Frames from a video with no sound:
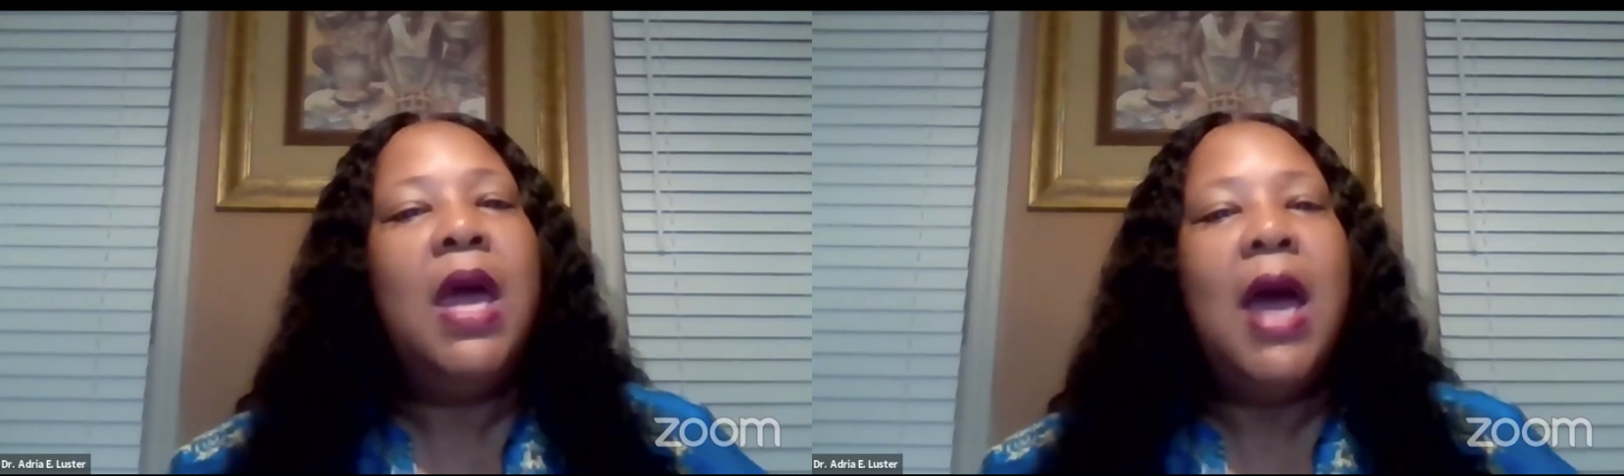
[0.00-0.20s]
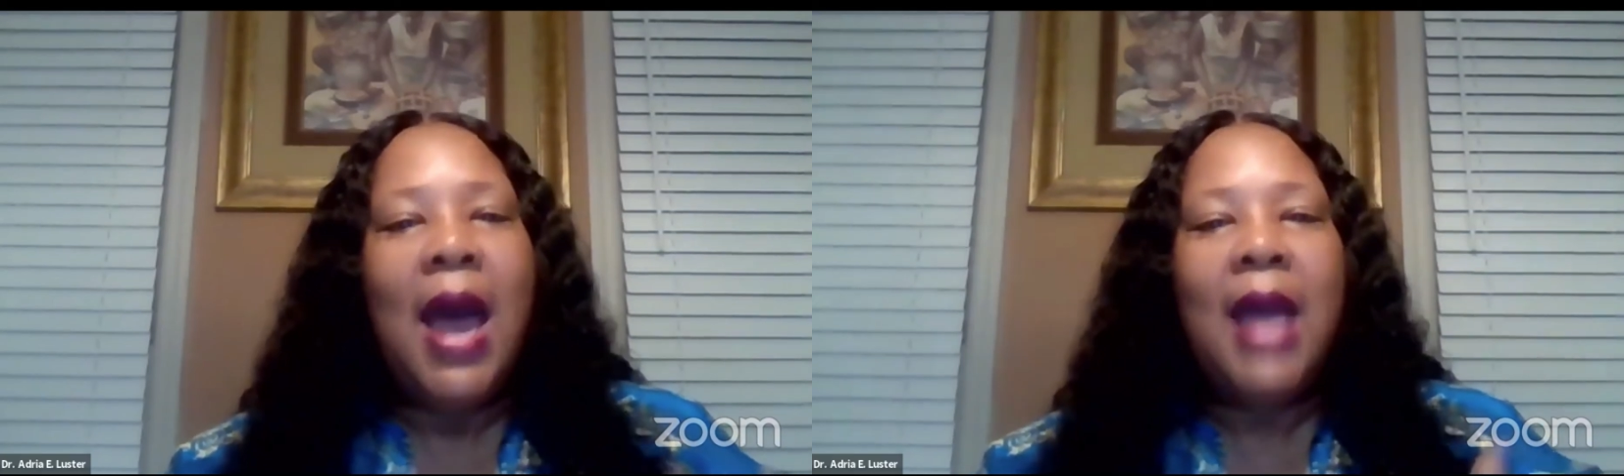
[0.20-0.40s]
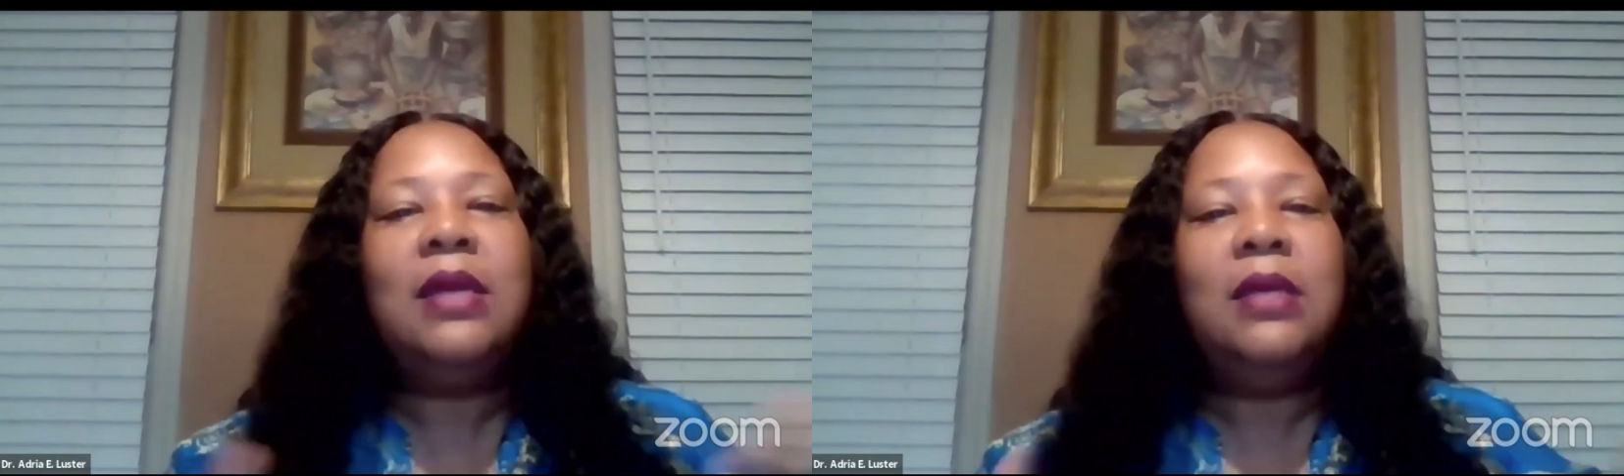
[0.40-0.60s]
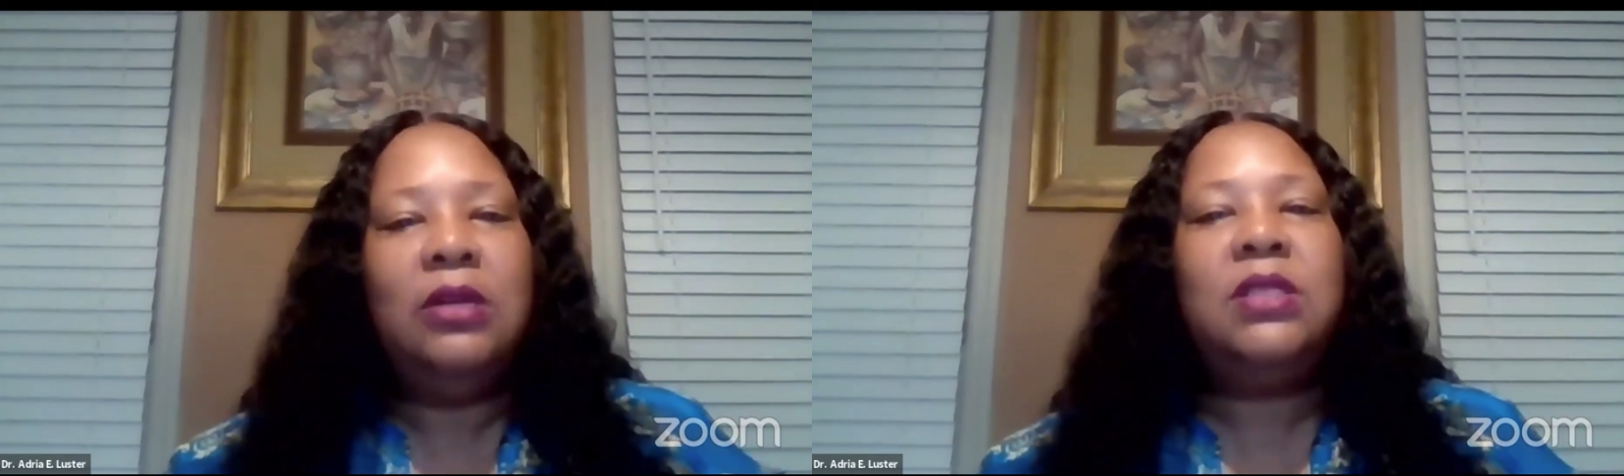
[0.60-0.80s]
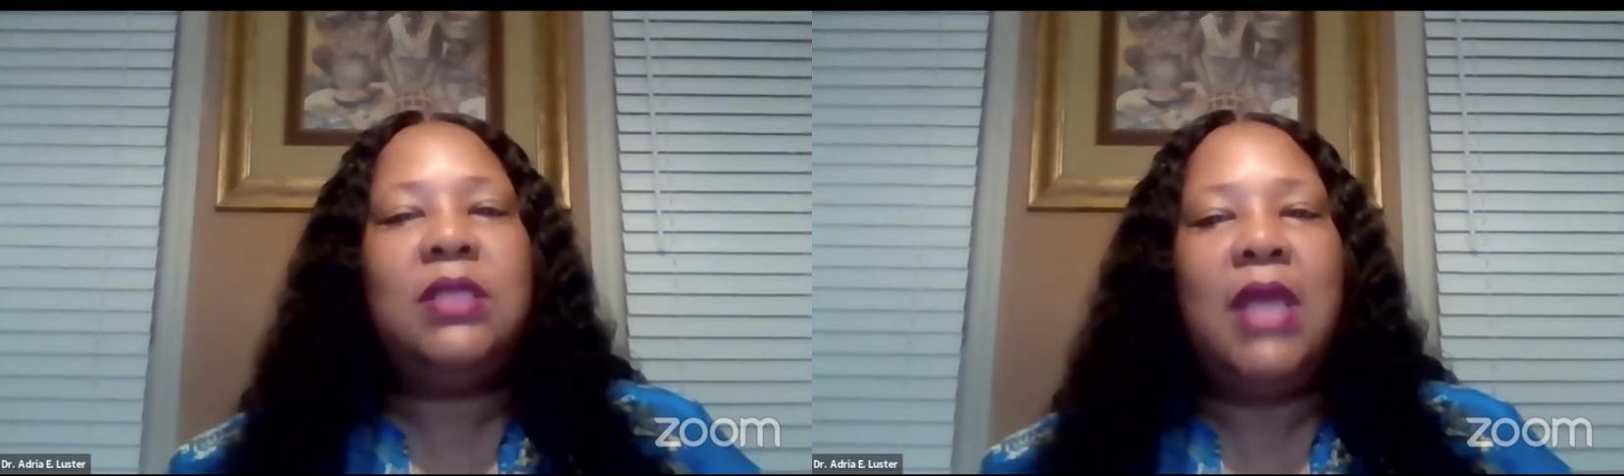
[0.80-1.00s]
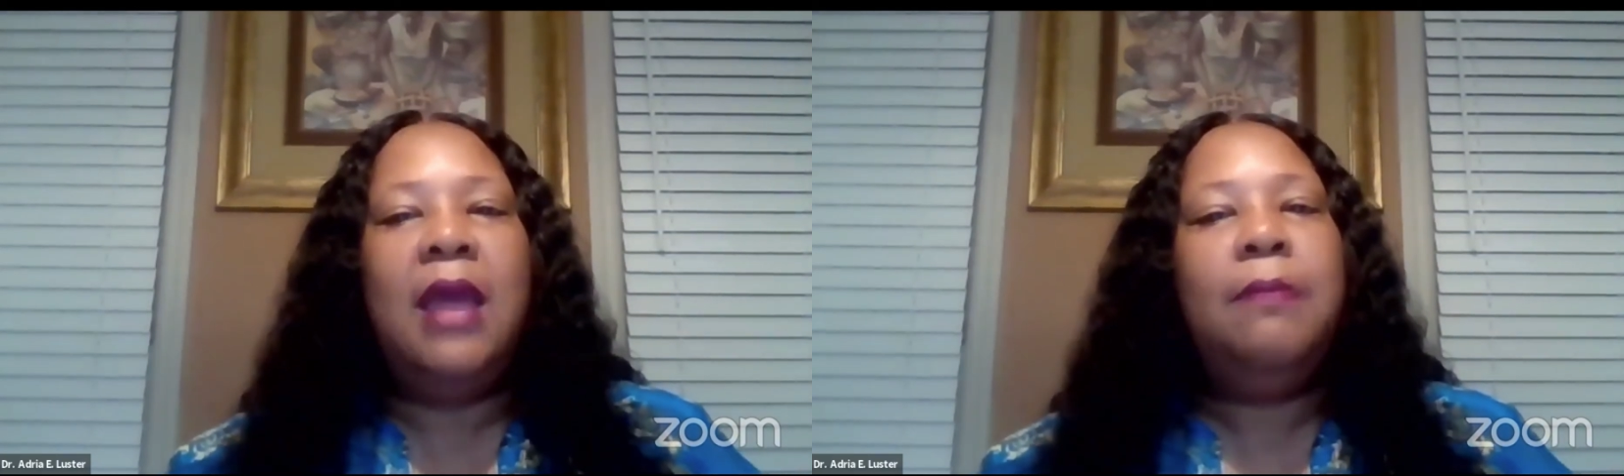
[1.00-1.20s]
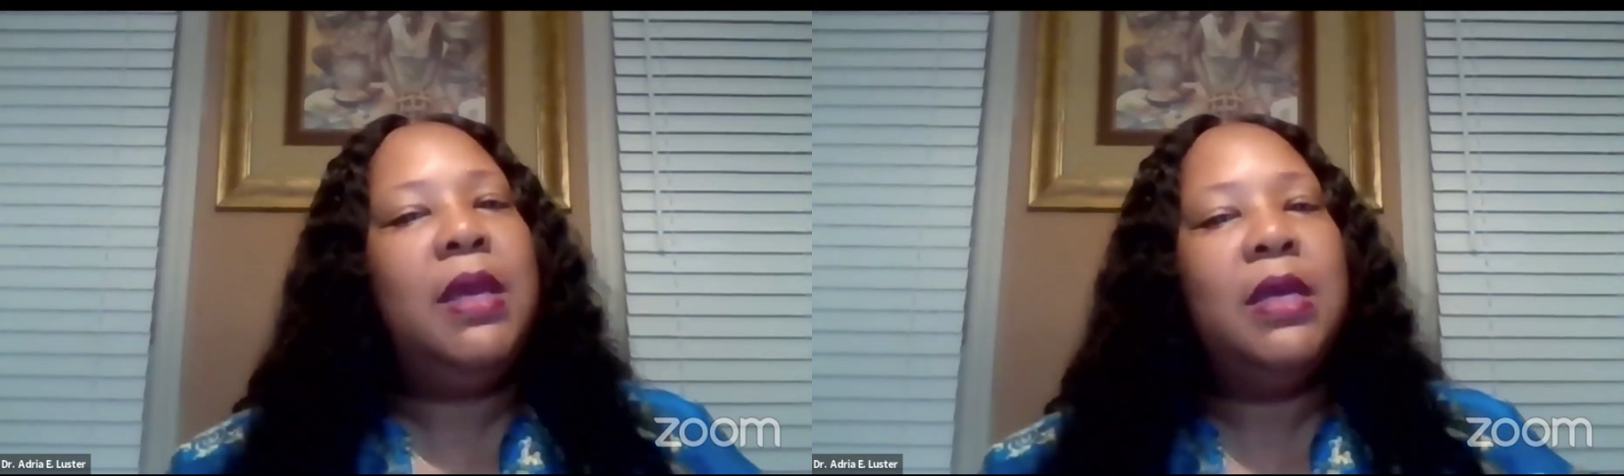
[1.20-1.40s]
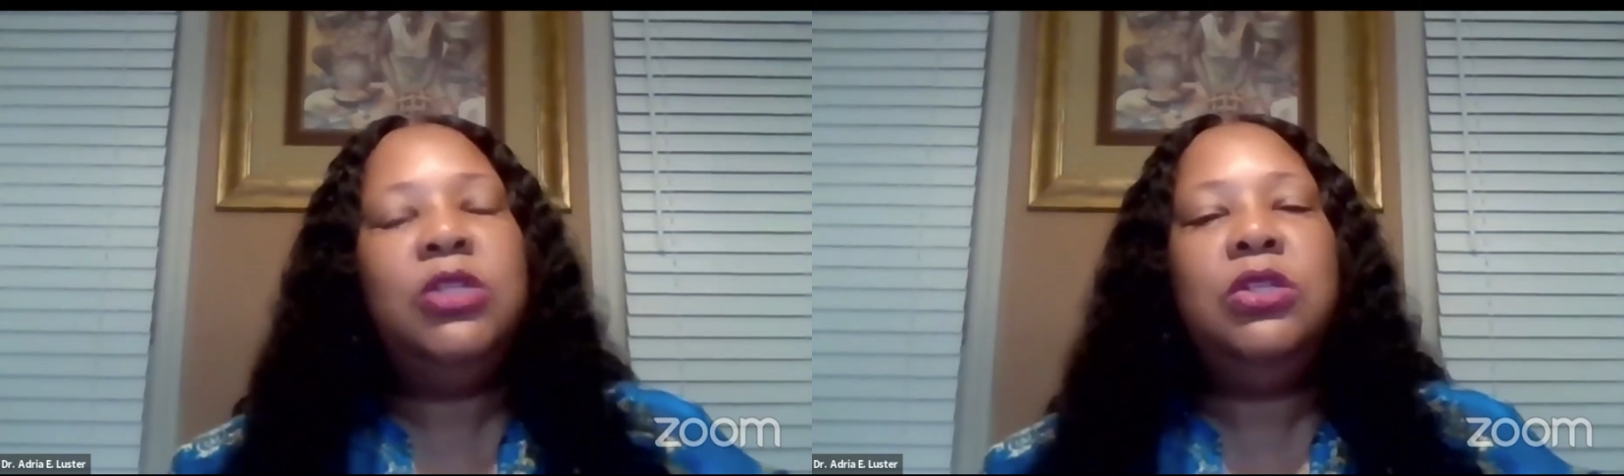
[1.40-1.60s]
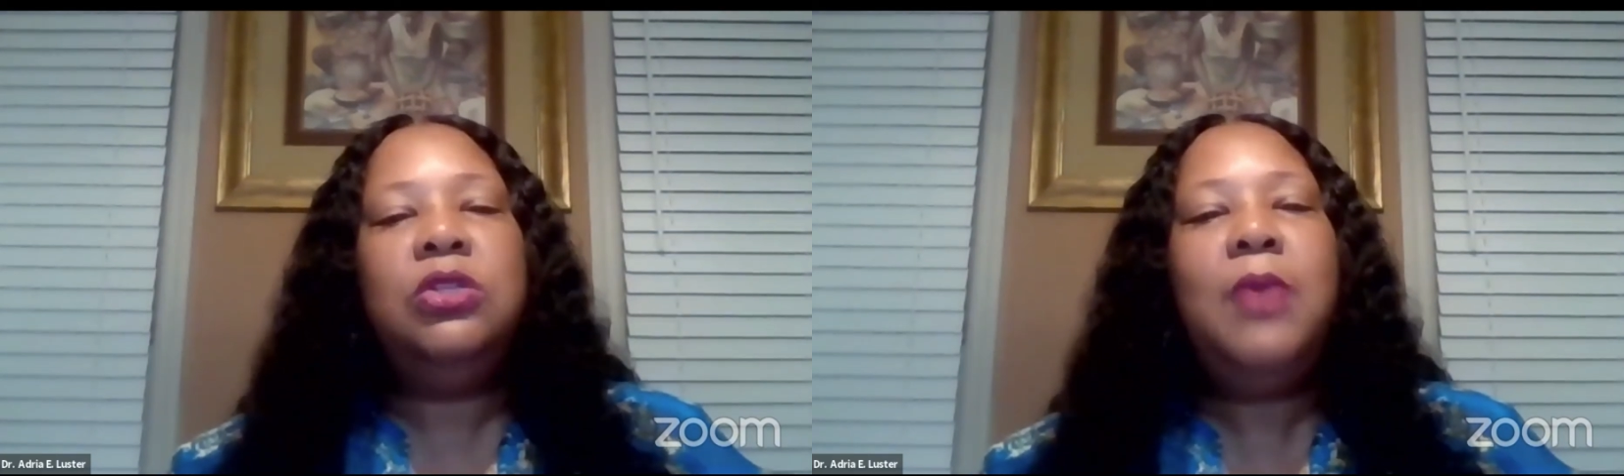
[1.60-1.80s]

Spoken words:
I can understand because you do